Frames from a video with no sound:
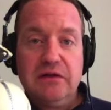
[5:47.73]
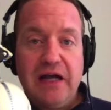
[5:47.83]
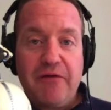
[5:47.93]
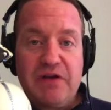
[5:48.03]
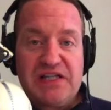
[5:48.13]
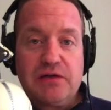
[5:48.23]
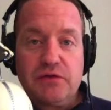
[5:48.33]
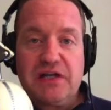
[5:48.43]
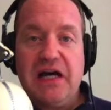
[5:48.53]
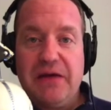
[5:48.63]
every
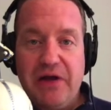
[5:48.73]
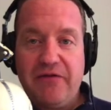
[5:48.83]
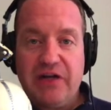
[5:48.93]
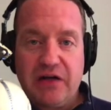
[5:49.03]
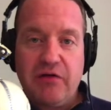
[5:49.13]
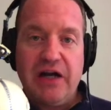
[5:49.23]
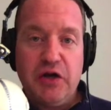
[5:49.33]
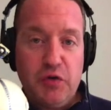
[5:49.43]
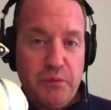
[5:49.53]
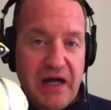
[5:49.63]
single time having to
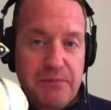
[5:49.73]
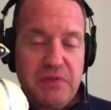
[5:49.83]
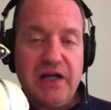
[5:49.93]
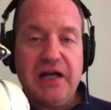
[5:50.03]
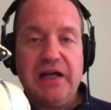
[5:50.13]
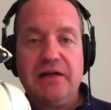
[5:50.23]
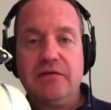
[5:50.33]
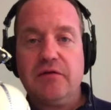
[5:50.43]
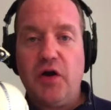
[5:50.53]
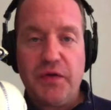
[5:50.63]
create a new
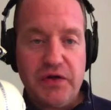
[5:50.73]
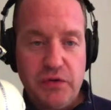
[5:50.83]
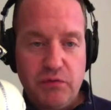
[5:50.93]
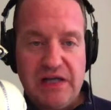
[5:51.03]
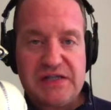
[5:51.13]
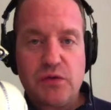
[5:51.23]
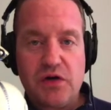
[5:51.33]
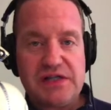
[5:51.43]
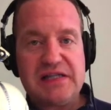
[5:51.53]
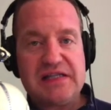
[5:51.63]
pipeline, all the new
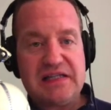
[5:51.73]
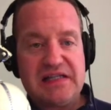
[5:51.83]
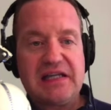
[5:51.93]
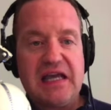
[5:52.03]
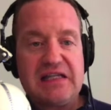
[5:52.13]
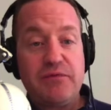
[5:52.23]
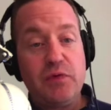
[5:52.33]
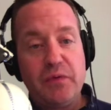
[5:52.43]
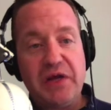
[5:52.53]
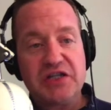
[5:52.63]
resources. In this case, if
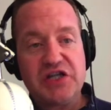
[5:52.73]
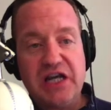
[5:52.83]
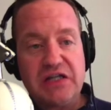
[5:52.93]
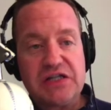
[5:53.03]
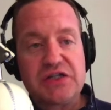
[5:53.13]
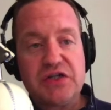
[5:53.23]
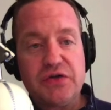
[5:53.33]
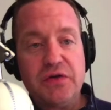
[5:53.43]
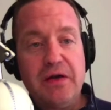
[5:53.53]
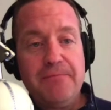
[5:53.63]
you want to make changes
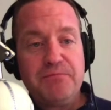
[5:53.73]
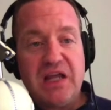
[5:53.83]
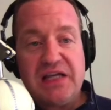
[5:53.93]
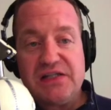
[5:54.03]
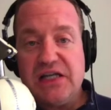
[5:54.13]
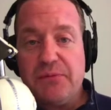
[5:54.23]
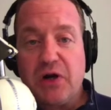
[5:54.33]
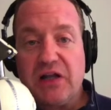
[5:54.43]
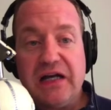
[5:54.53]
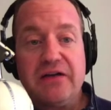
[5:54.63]
to
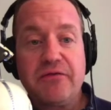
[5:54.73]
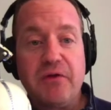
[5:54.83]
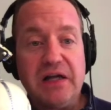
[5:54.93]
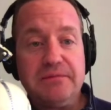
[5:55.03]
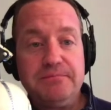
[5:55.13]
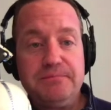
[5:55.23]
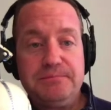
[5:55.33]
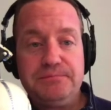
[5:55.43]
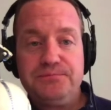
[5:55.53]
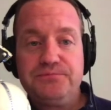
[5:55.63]
ACM or CloudFront,
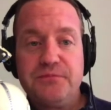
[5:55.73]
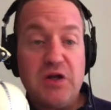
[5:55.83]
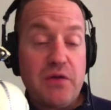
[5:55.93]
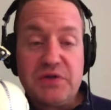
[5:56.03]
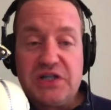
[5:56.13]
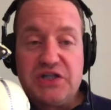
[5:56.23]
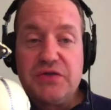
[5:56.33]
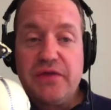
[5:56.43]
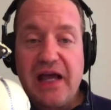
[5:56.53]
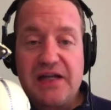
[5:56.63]
you're able to
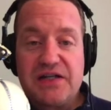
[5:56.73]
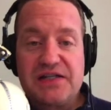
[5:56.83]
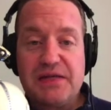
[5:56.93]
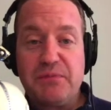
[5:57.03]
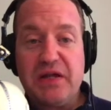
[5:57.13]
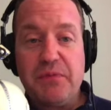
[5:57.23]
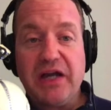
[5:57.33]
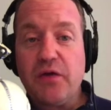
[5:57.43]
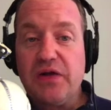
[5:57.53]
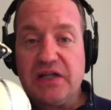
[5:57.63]
do that just simply
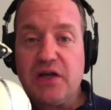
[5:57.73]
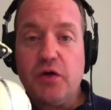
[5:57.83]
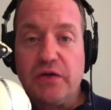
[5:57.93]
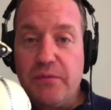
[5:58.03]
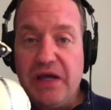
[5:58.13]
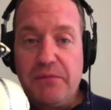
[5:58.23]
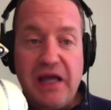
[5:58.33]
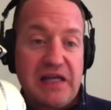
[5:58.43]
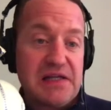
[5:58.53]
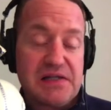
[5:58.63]
by going to CodeCommit,
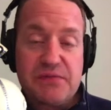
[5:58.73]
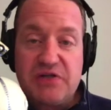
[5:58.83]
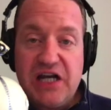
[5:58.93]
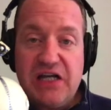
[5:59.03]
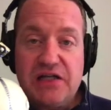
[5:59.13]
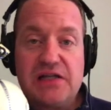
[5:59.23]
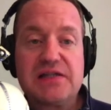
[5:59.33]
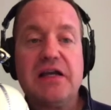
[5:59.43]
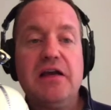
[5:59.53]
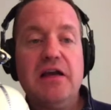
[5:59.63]
making some
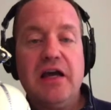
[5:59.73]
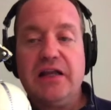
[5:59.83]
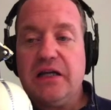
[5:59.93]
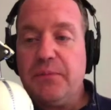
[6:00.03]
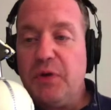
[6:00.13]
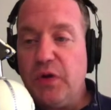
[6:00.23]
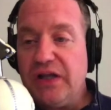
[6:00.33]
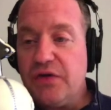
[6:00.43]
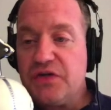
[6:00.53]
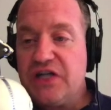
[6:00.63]
changes, and then
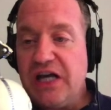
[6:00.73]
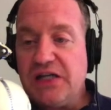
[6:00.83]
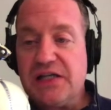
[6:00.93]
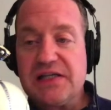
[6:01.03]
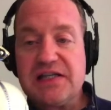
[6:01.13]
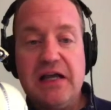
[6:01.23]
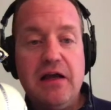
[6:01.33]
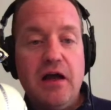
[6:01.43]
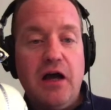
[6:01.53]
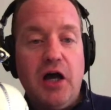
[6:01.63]
deploying those changes
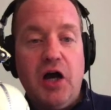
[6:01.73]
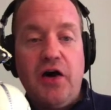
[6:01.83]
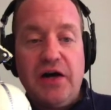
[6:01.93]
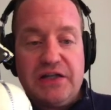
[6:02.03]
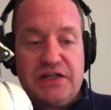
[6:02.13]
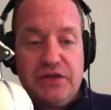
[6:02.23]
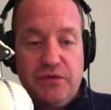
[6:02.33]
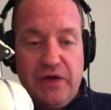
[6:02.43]
onto